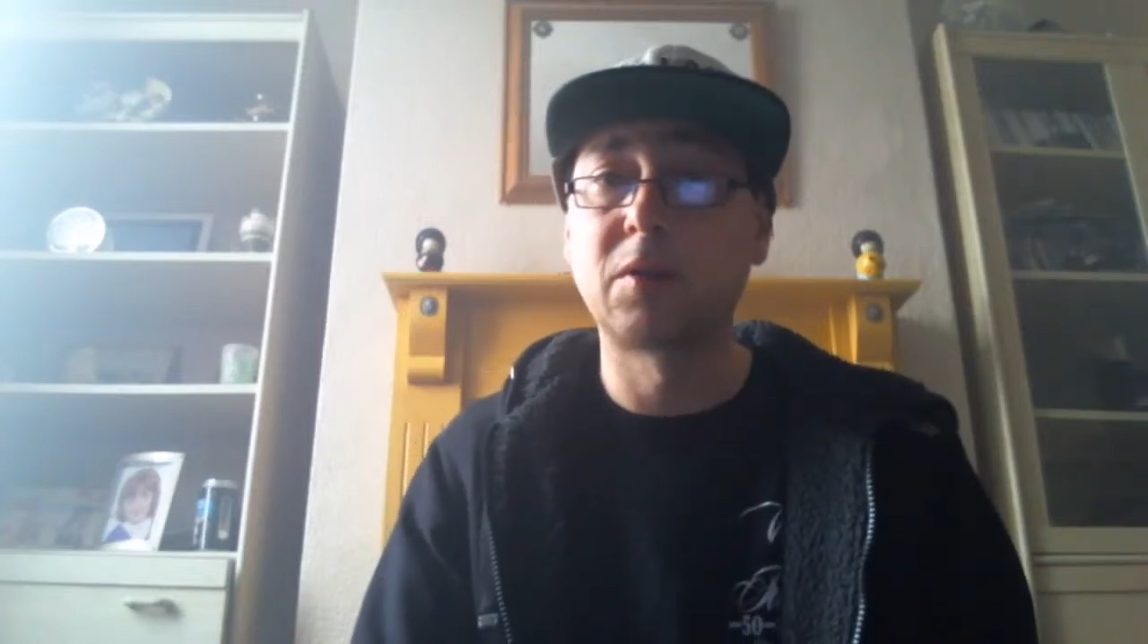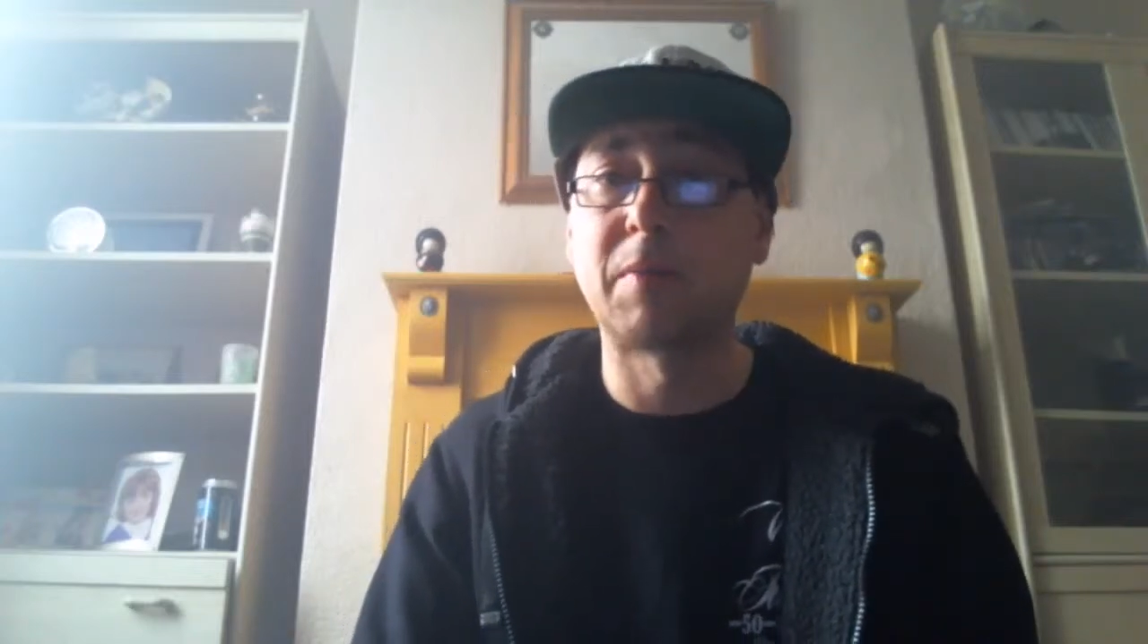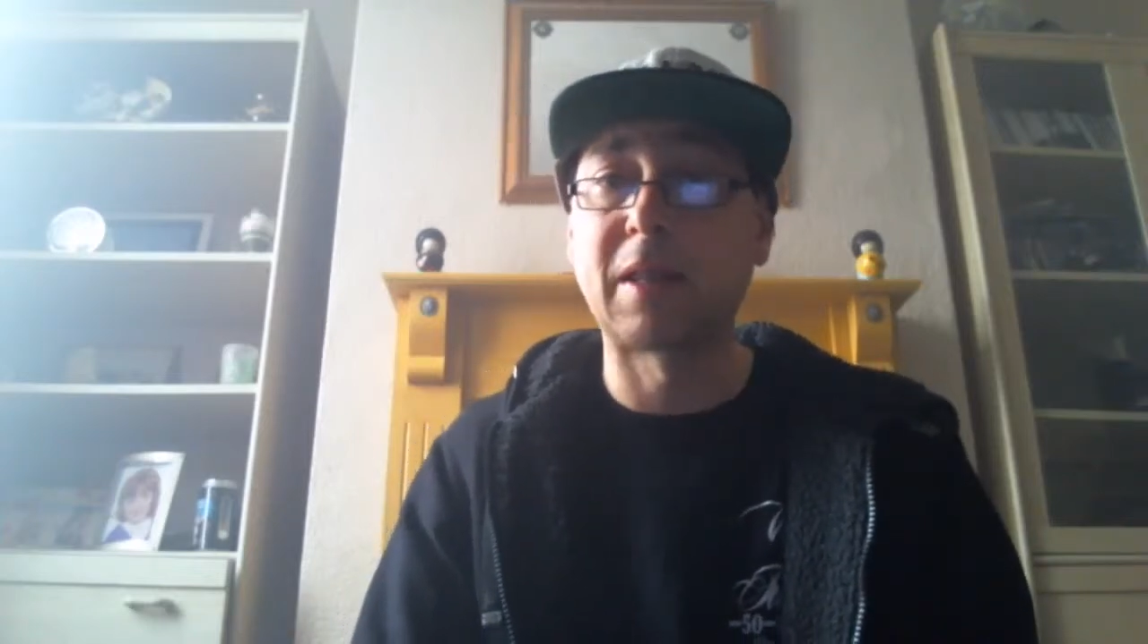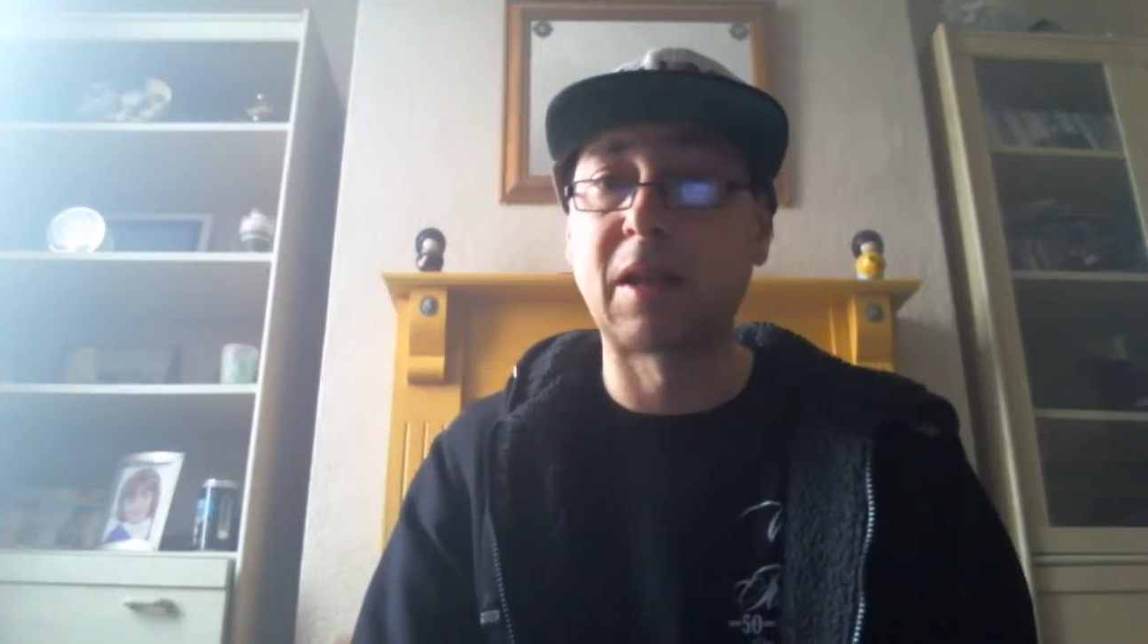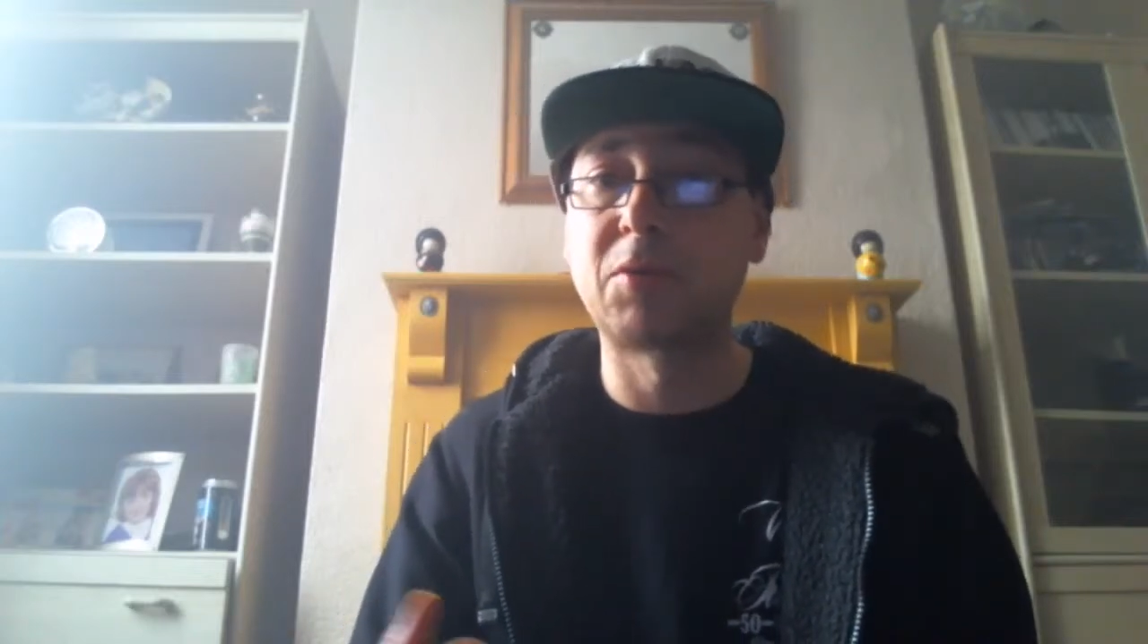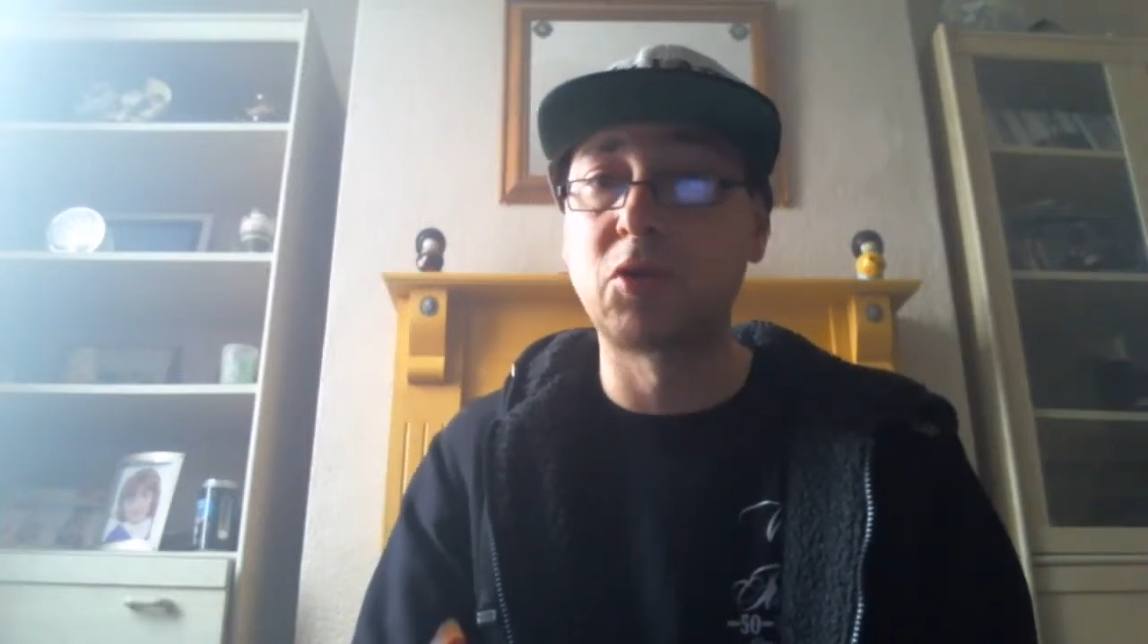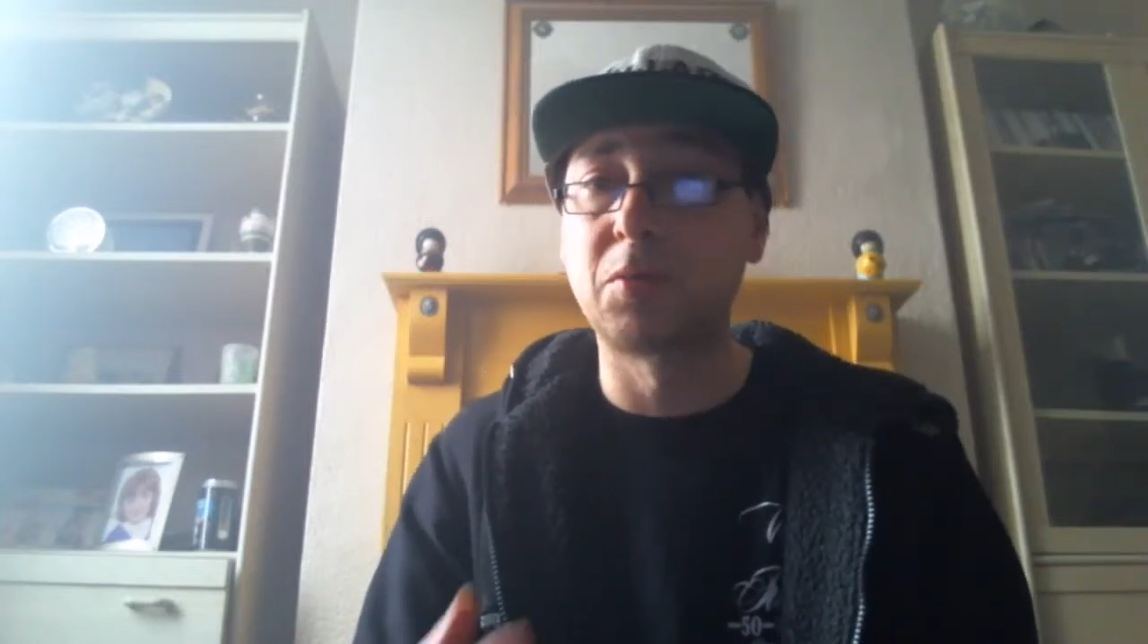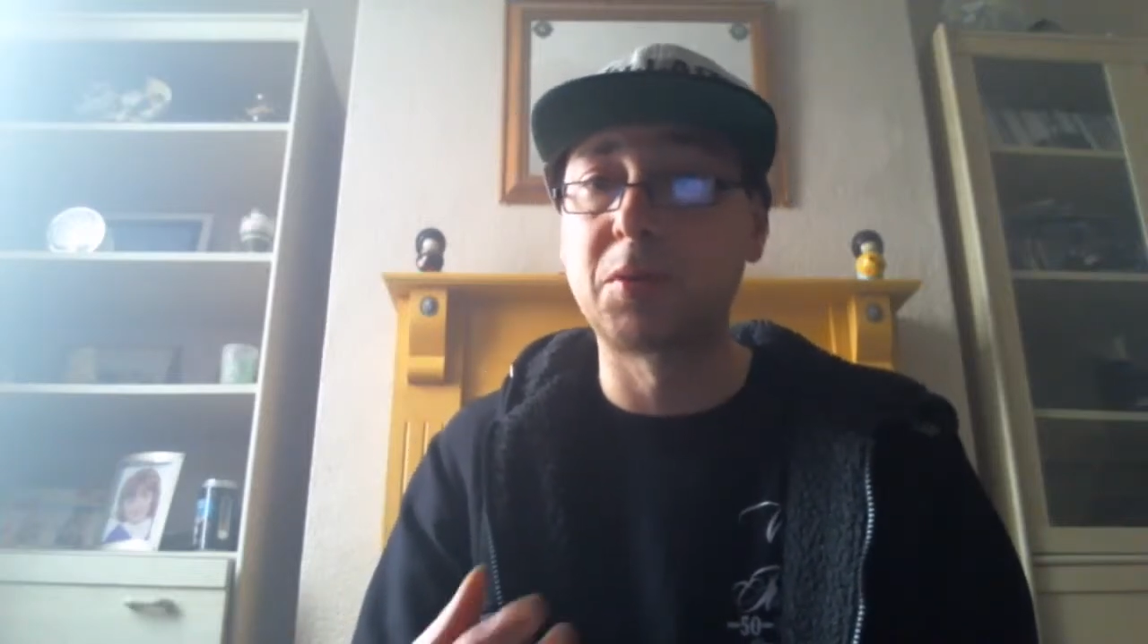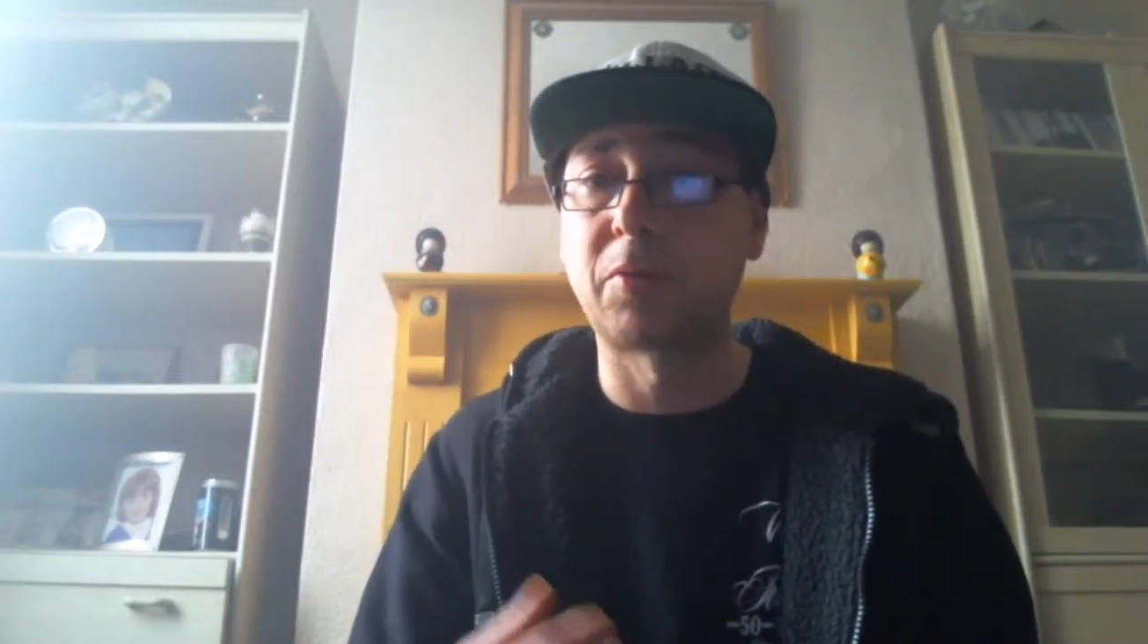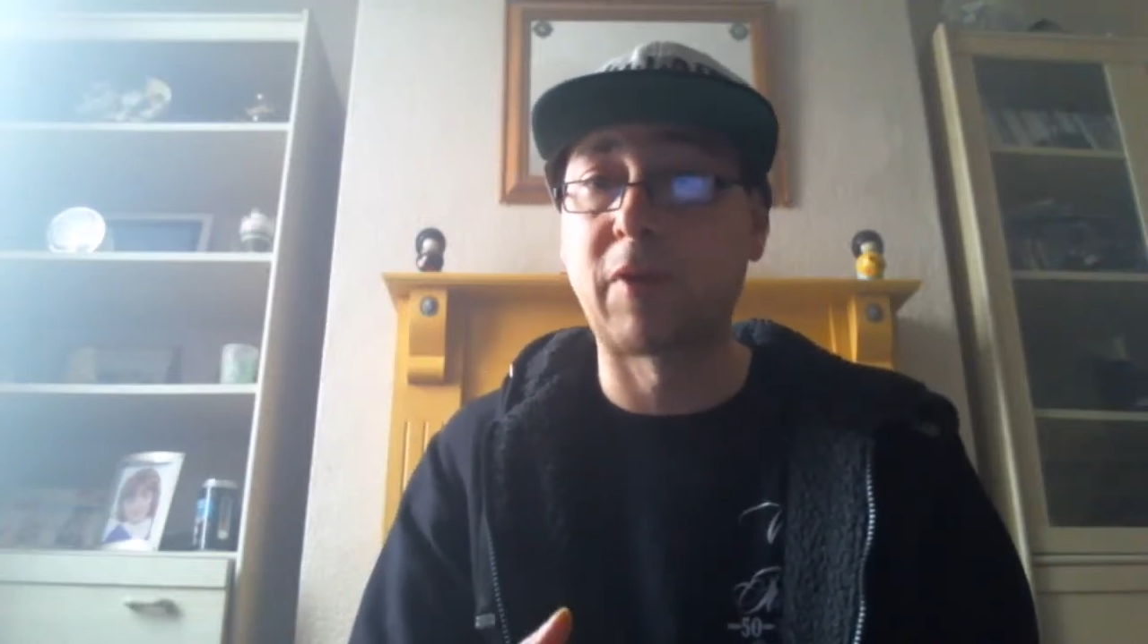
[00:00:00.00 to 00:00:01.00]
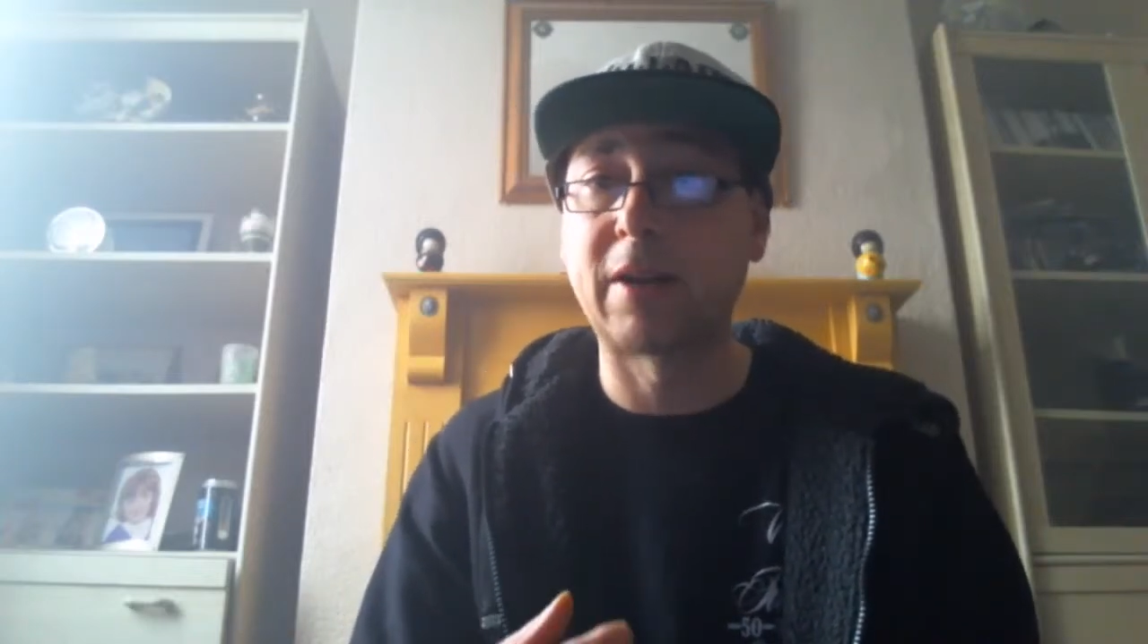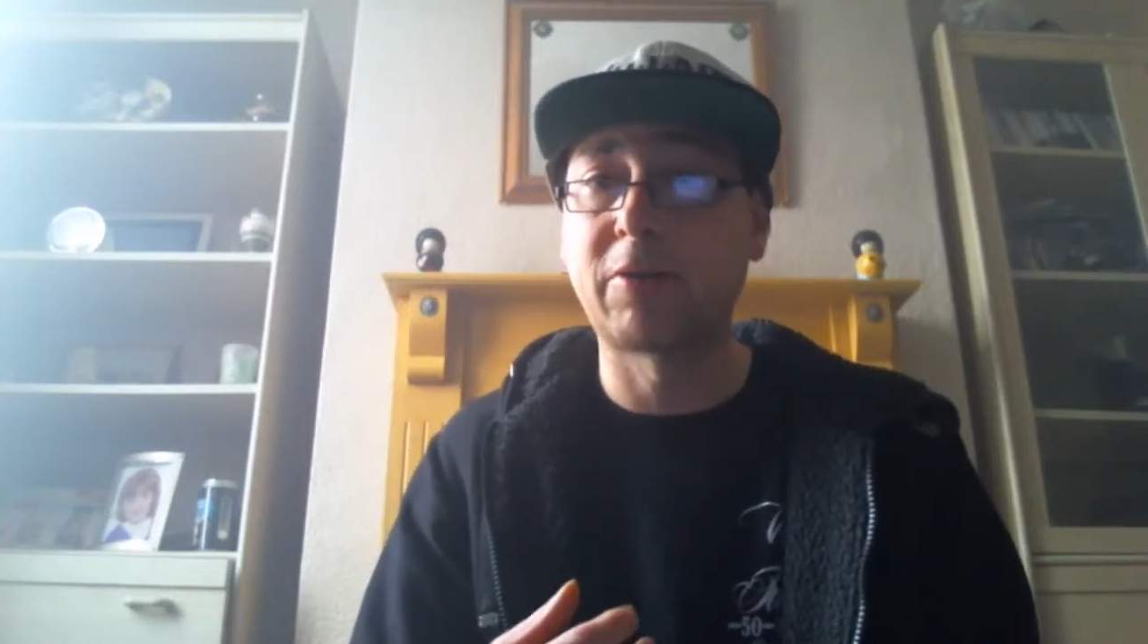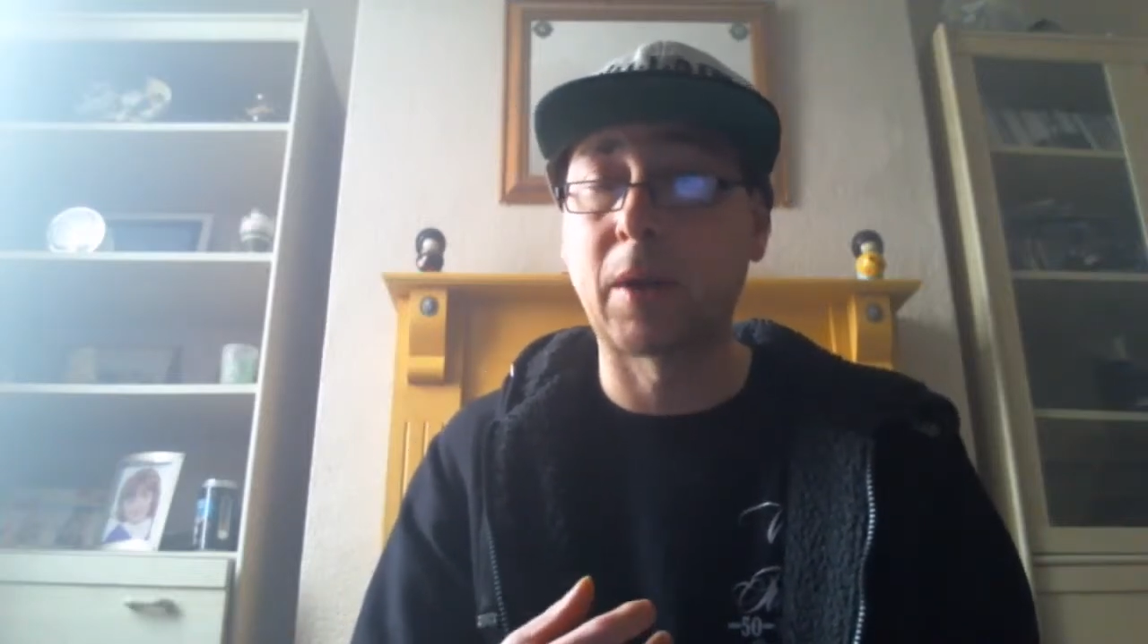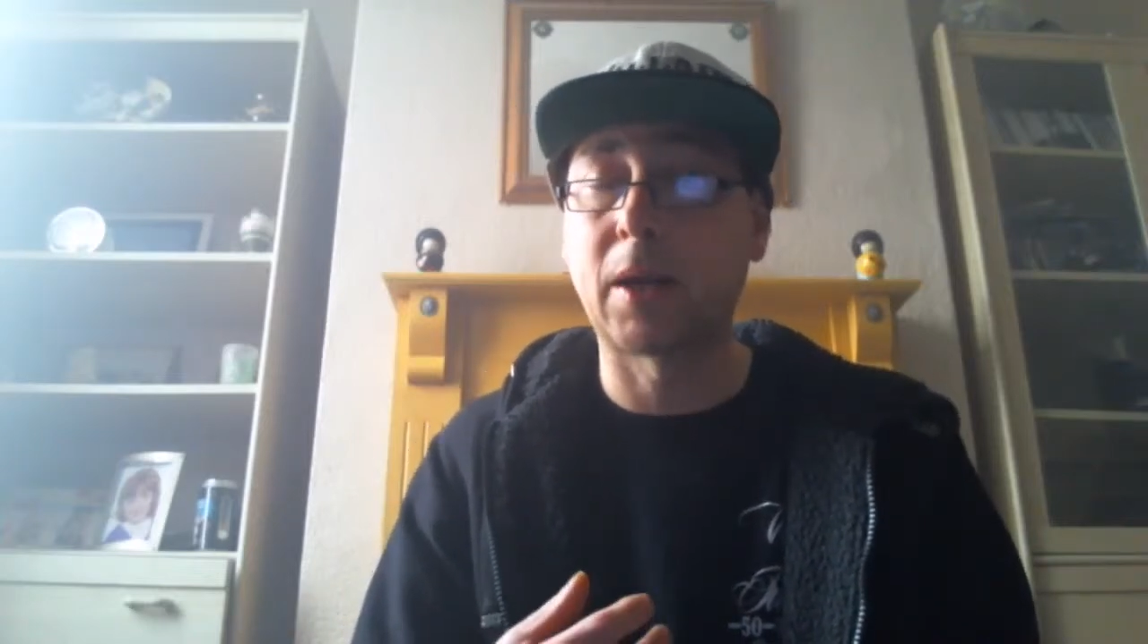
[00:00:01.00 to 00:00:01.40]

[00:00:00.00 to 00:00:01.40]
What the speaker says: to make the absorption rate